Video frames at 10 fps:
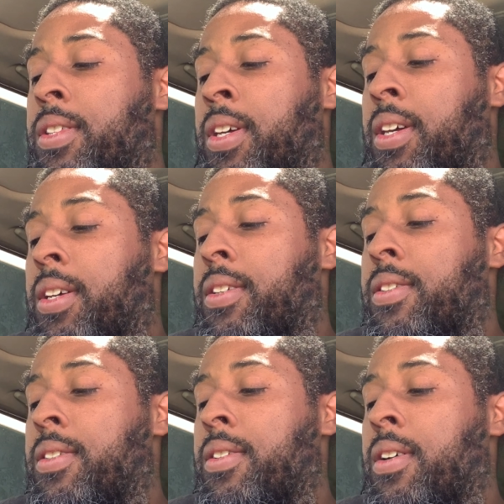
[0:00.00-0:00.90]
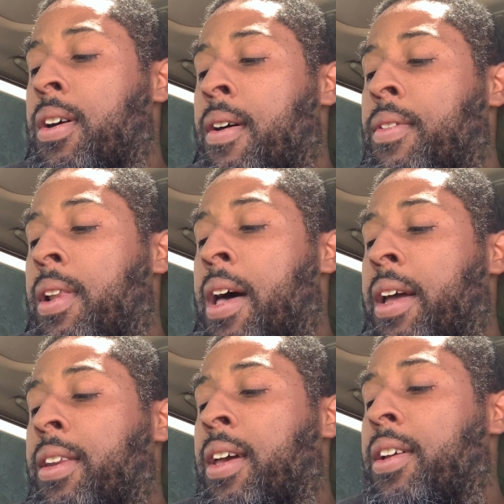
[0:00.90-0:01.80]
things of the
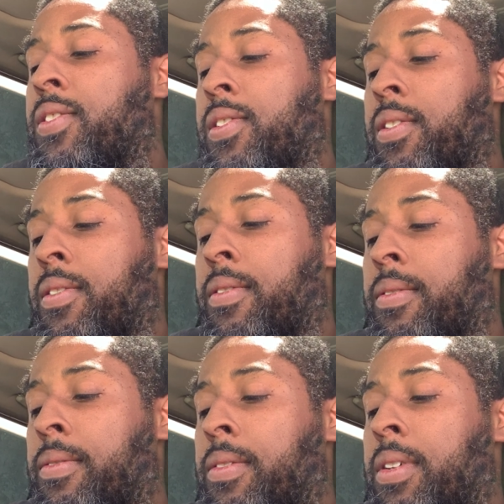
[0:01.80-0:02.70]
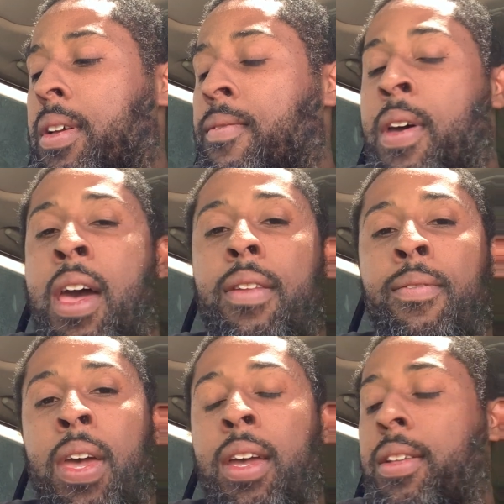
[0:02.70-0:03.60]
like nature, Va
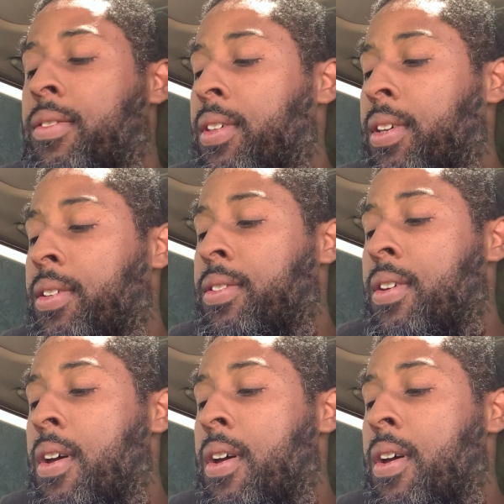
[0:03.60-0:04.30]
vain things.